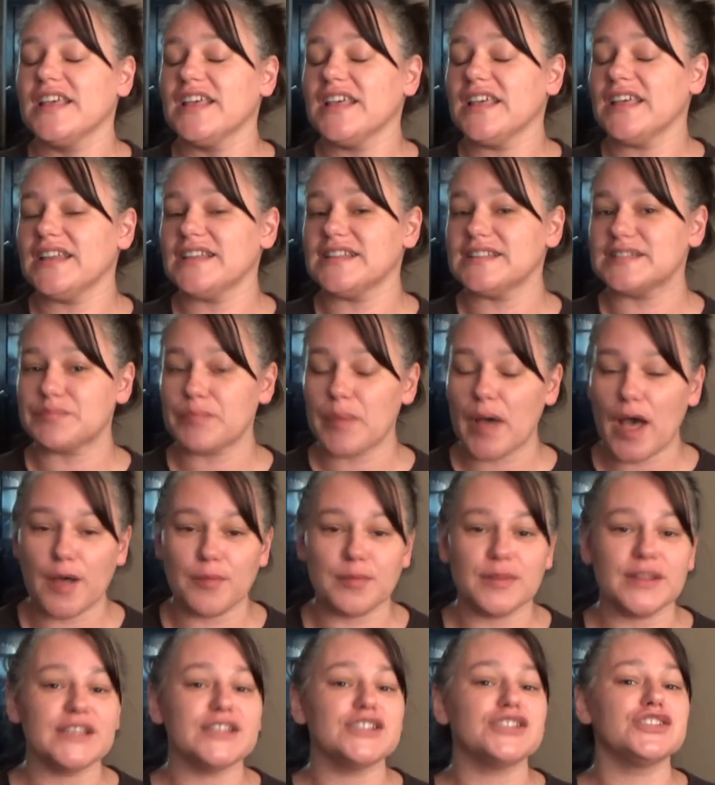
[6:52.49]
It is
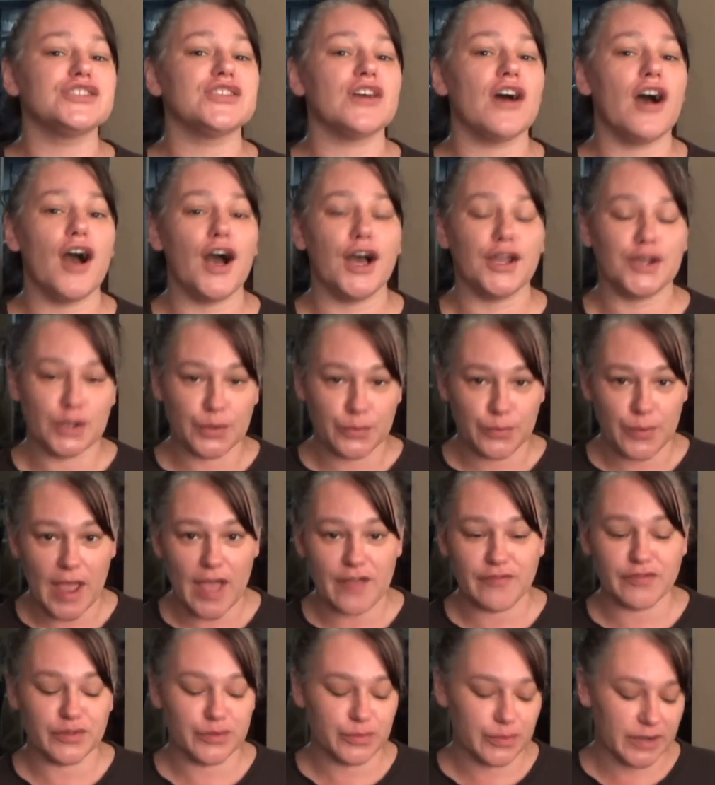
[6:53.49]
published on
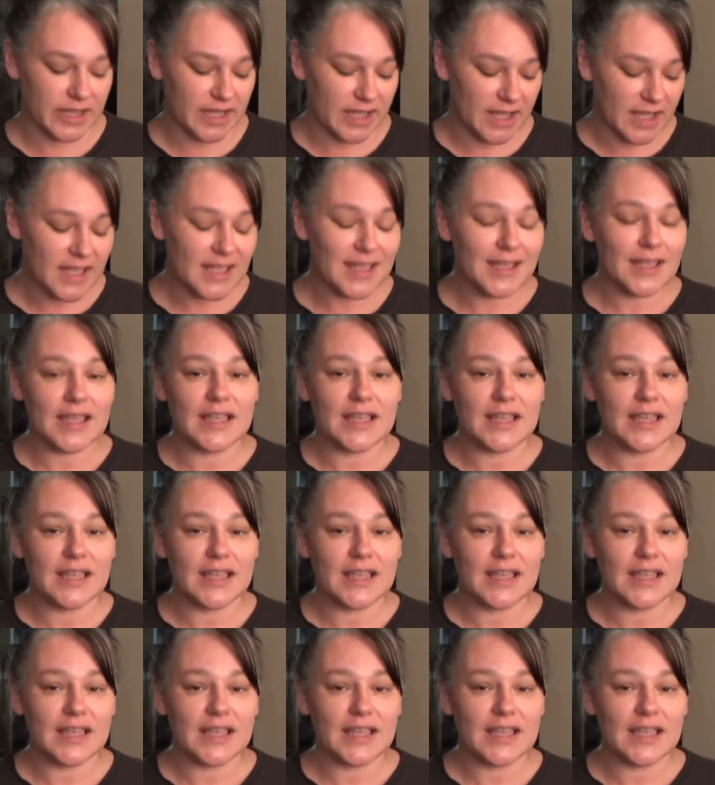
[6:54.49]
Ravelry.